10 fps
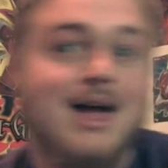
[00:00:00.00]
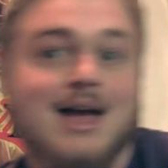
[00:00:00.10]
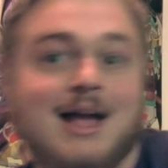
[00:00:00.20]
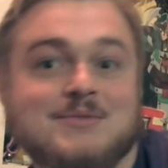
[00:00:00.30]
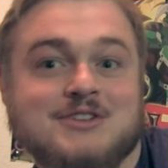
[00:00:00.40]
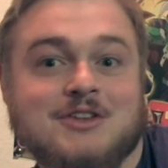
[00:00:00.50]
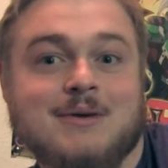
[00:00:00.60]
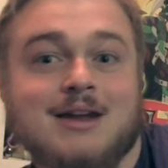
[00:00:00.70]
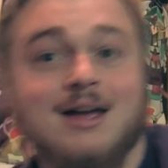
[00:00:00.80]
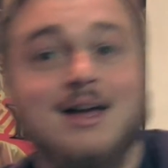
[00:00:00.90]
Hey, I'm still in the
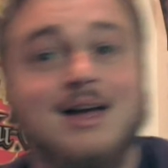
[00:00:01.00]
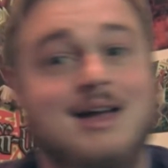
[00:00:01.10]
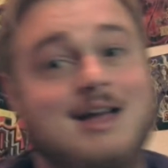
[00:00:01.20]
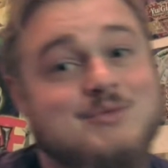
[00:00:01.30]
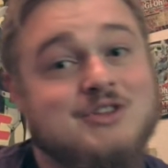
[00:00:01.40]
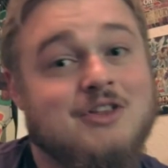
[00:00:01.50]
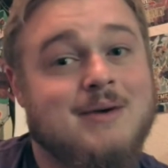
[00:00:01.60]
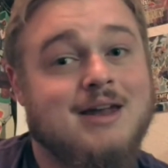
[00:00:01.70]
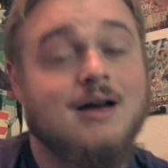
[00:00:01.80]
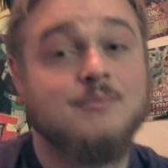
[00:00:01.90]
meta. Hey, I'm still in the
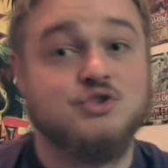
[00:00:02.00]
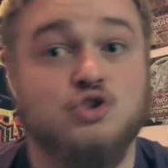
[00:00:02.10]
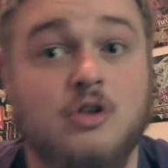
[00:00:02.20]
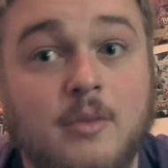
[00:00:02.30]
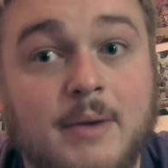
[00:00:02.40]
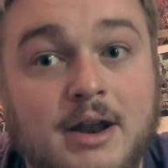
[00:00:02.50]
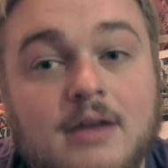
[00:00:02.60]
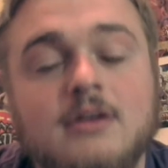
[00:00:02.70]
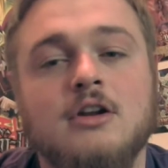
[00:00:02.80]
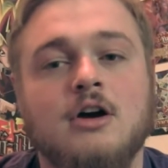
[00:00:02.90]
meta. I'm still in the
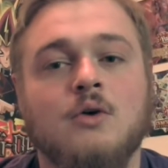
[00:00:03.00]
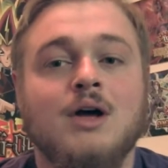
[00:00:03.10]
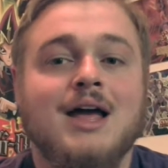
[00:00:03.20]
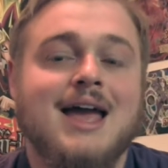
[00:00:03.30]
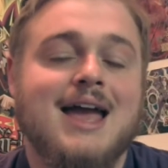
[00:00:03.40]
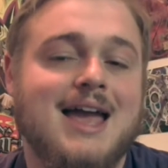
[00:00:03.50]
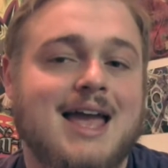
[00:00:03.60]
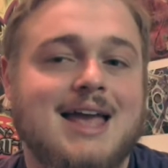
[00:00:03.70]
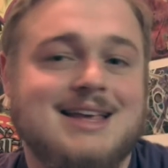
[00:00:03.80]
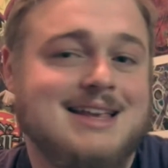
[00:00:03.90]
meta. You know,
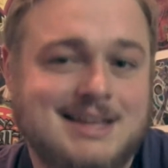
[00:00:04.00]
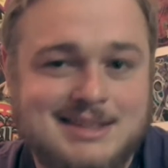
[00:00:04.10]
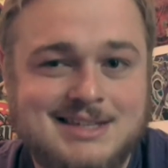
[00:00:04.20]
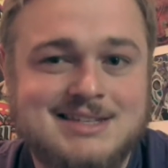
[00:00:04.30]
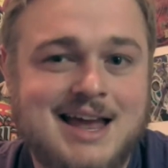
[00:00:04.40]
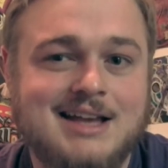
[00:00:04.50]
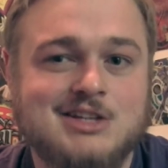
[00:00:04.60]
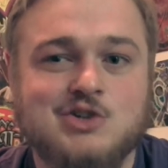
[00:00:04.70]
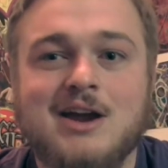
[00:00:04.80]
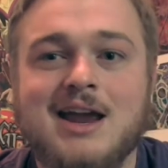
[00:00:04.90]
this deck
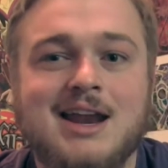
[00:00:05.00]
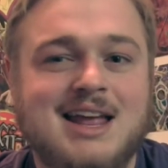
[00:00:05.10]
is great.